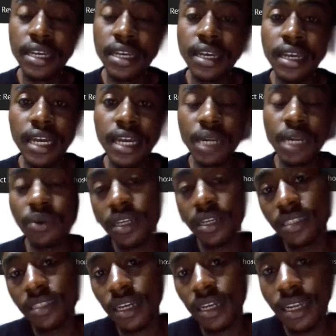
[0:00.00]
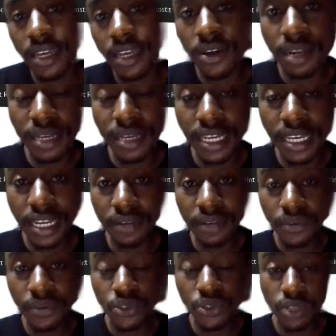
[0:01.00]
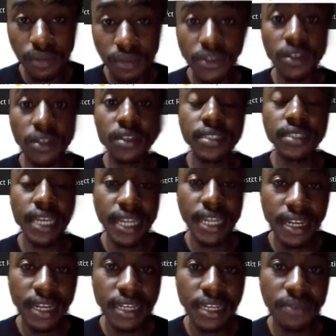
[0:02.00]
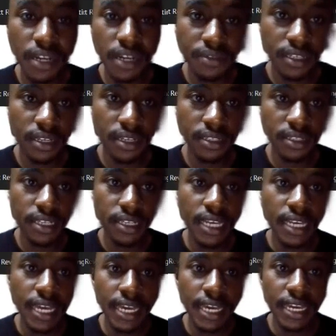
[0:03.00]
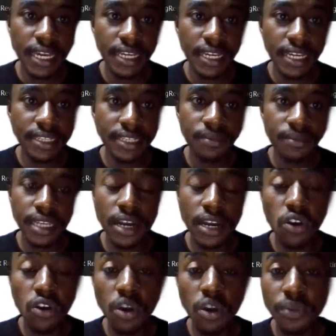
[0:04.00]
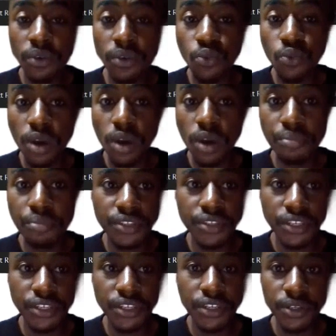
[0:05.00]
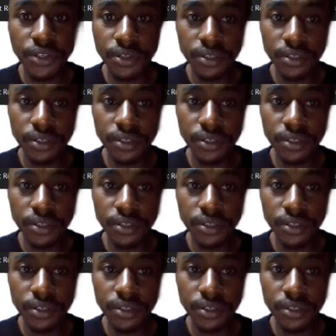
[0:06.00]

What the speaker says: and what exactly you're gonna be getting for $12.95 is a copy of WordPress Secure.